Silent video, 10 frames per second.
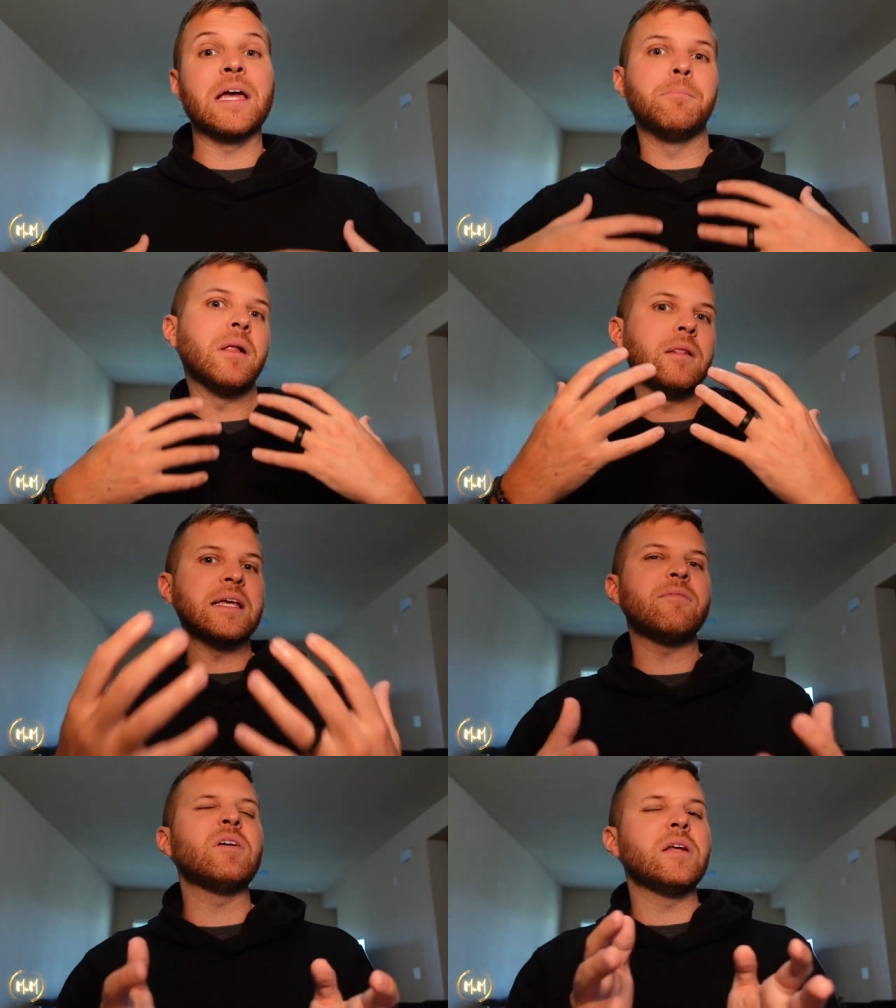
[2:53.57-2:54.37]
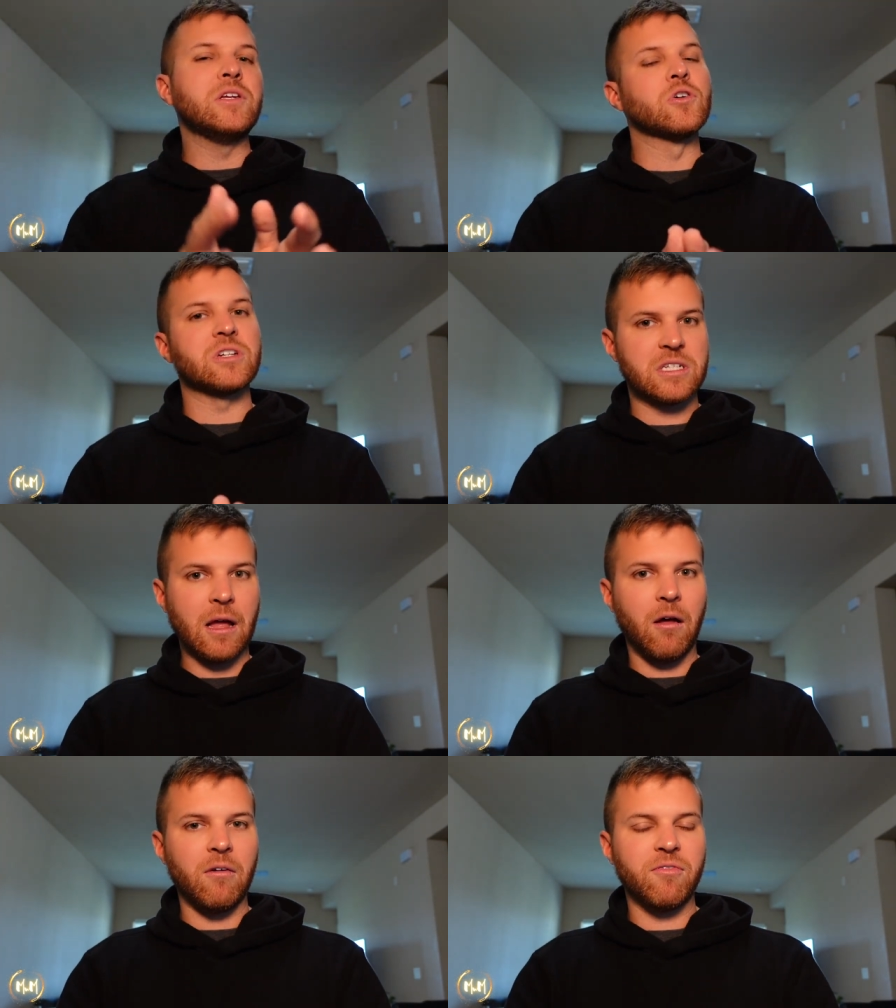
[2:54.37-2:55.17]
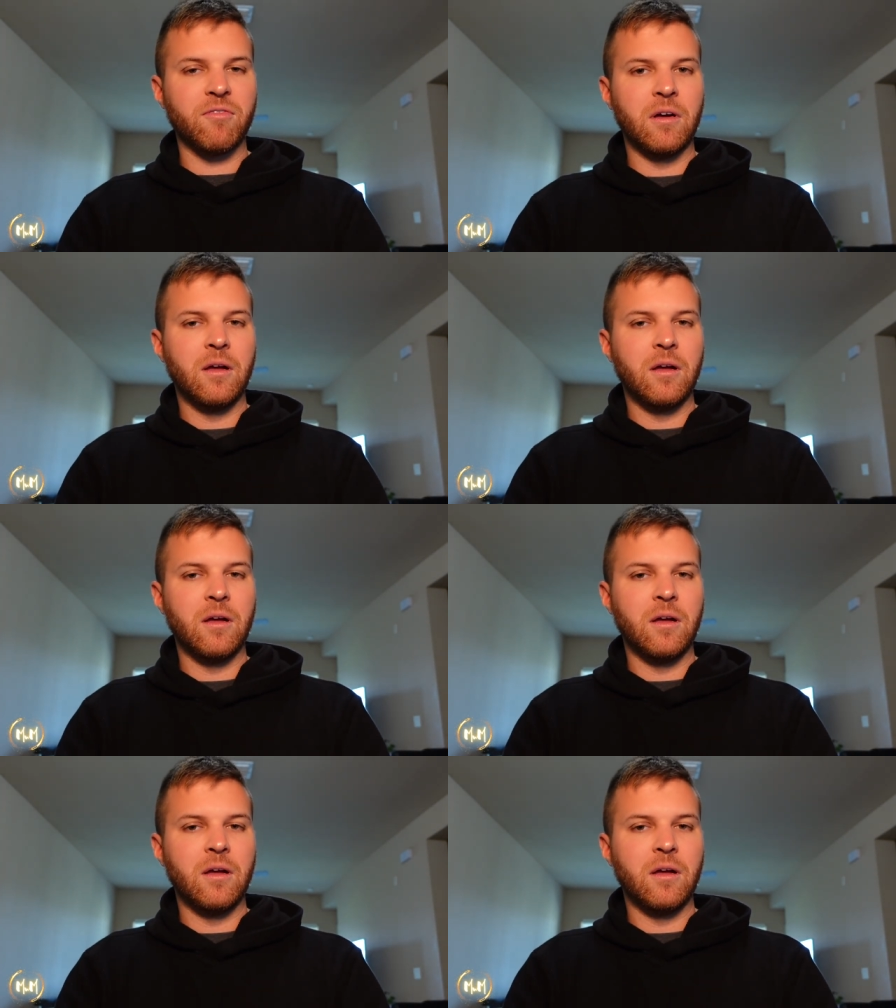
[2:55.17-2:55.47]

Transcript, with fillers: and believing in yourself